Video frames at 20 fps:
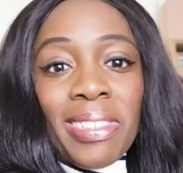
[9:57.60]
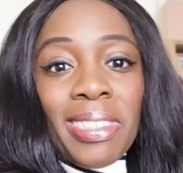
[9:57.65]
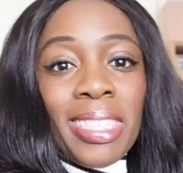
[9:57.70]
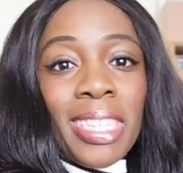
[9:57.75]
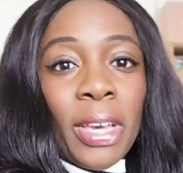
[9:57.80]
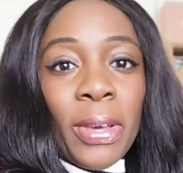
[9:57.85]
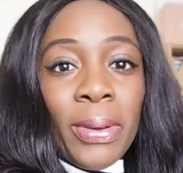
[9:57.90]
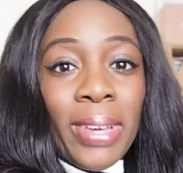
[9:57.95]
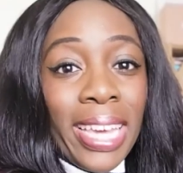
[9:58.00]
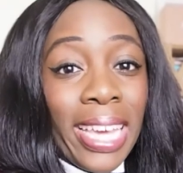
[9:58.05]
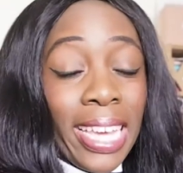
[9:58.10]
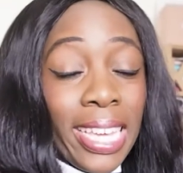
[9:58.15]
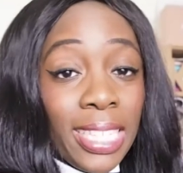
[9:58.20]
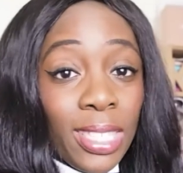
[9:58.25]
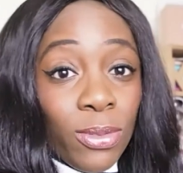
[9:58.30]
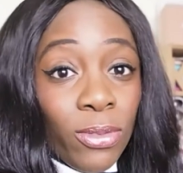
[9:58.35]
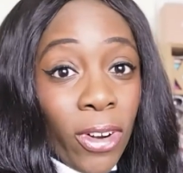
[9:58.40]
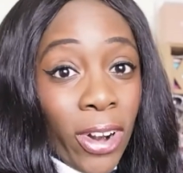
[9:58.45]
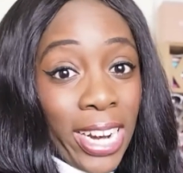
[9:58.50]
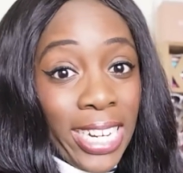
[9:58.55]
so it
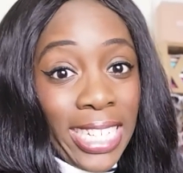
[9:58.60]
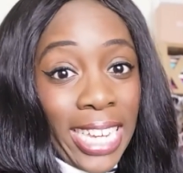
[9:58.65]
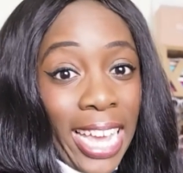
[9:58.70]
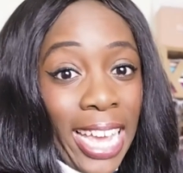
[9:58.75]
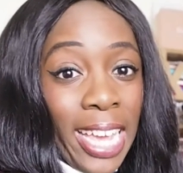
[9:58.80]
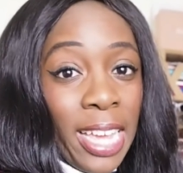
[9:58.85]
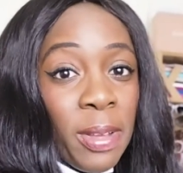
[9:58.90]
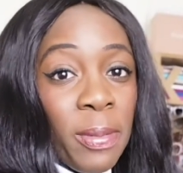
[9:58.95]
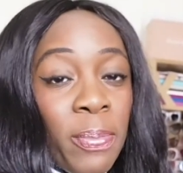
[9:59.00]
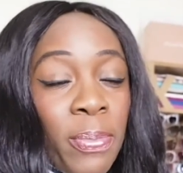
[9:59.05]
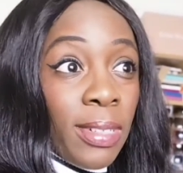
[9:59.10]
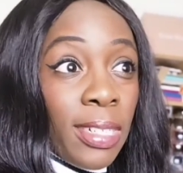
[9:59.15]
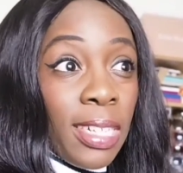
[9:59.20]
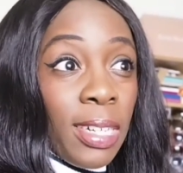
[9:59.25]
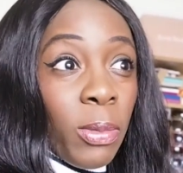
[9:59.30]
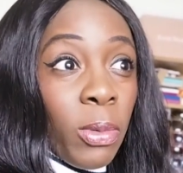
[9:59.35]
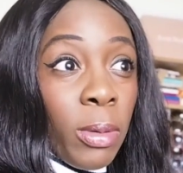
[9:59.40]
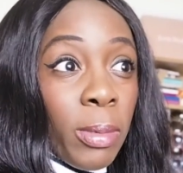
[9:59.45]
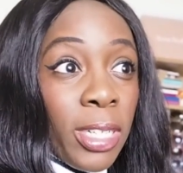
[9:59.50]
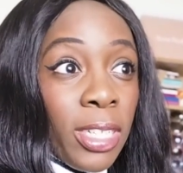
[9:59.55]
is Friday
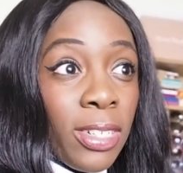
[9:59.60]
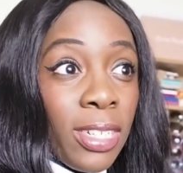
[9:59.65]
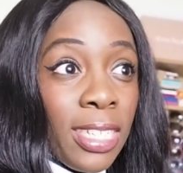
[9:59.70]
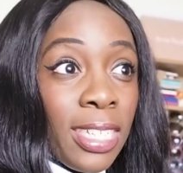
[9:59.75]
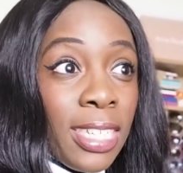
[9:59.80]
what am I doing